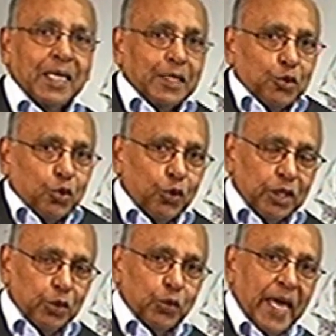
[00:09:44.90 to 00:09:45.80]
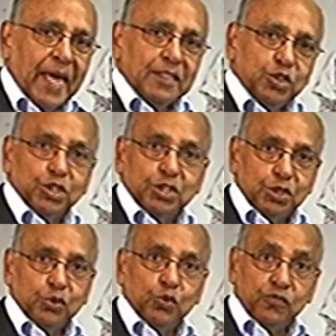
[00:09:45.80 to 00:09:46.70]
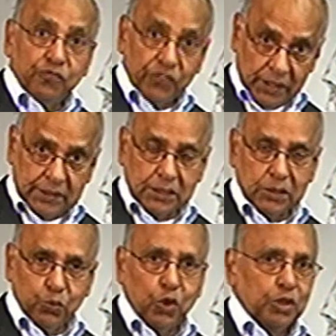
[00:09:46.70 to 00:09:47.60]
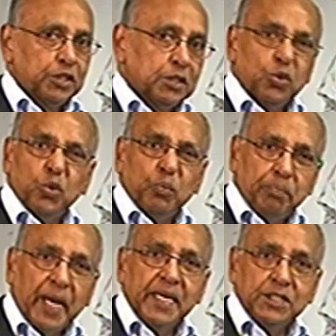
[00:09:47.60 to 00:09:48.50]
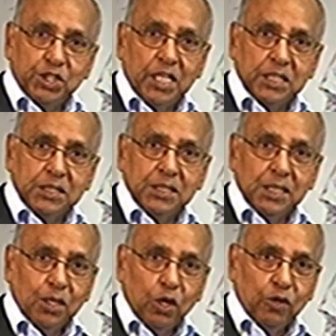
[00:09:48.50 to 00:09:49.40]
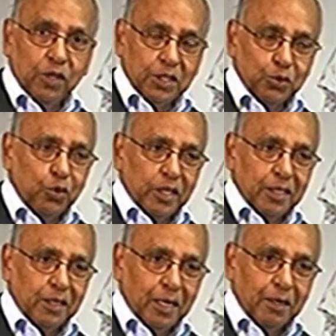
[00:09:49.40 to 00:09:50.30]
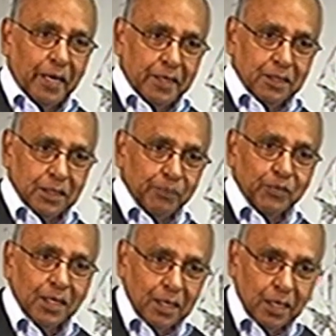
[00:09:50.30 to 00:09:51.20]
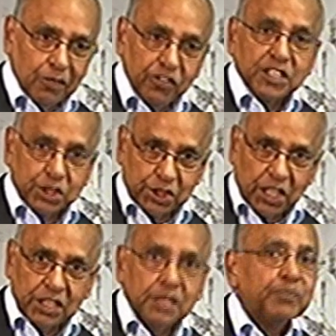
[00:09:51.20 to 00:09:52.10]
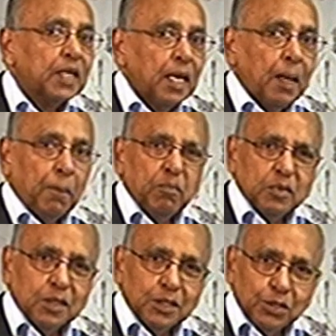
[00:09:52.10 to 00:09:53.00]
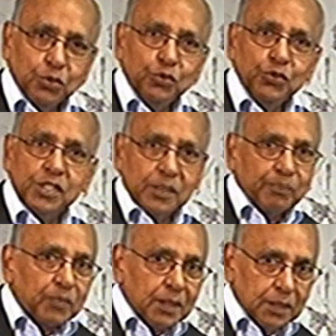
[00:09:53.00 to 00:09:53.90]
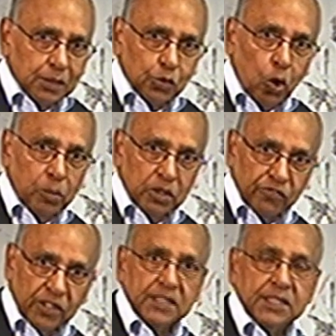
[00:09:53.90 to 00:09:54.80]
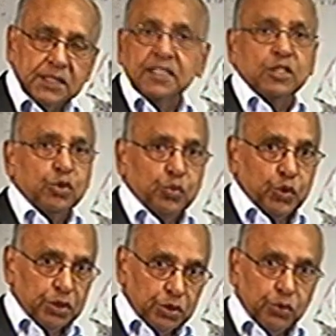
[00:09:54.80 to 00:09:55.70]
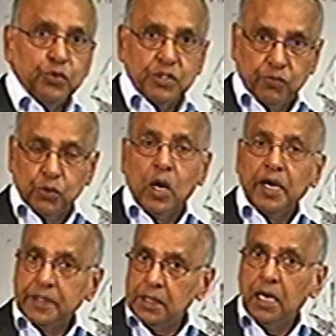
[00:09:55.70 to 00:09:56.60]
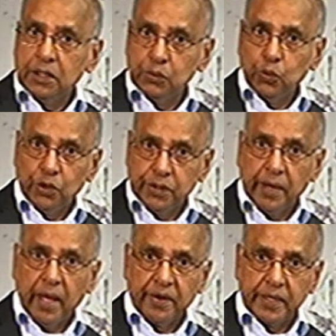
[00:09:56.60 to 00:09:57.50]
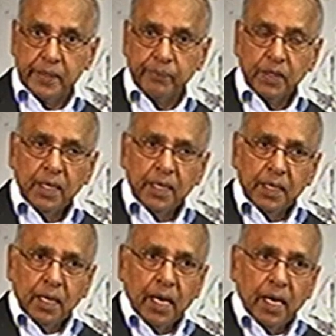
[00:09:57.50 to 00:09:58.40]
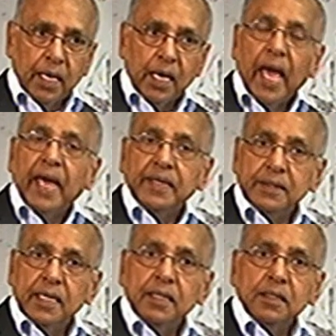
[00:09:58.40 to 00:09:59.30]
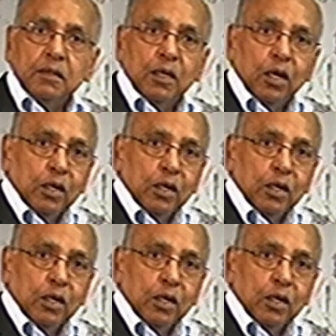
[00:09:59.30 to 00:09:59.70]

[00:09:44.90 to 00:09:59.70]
you know you can just use filtered water. So buy a jug or you know uh, like a, a filter jug. Use the normal filters that you would use if you are in a hard water area. Uh, and then